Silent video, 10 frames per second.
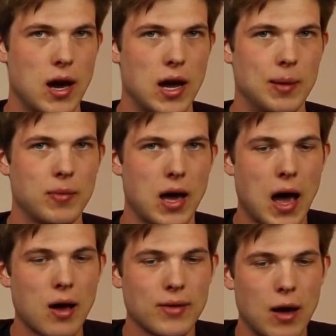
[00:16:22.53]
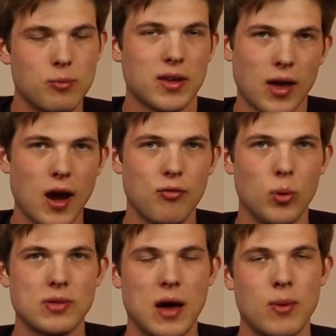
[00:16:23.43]
I would be
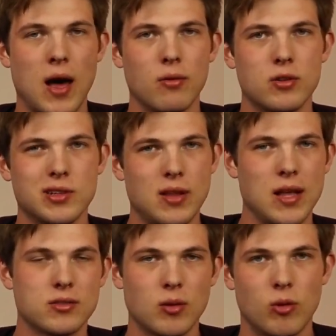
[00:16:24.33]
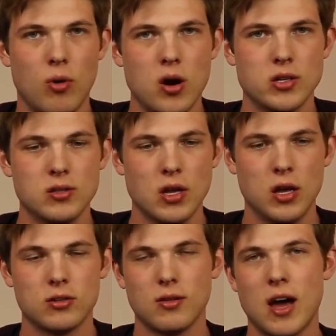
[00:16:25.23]
careful with that route. There's a lot slimmer margins.
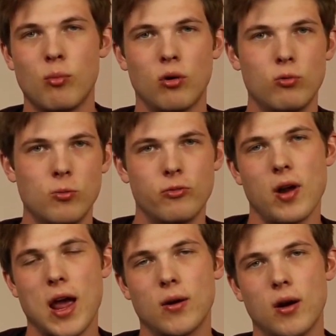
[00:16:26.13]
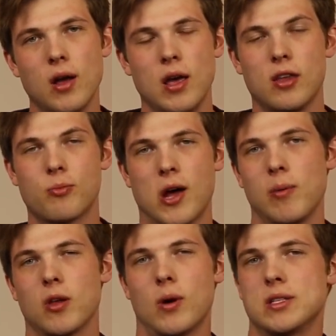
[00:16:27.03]
There's a lot more room for error. And you're
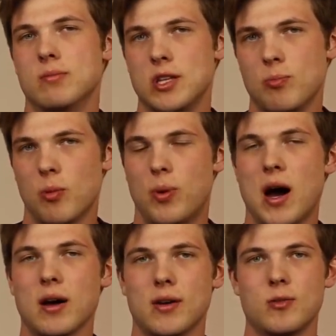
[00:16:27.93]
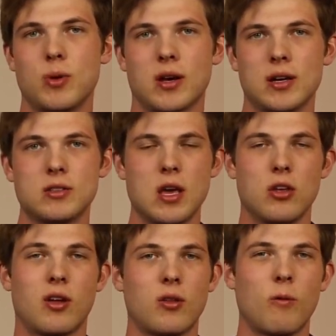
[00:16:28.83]
probably going to want some deeper pockets because
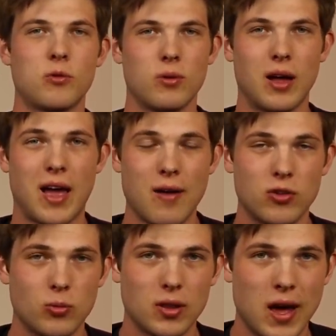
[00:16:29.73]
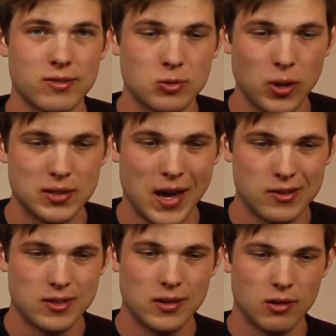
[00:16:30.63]
you're going to have to do a lot of split
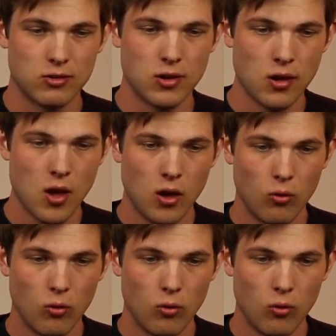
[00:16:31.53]
testing to see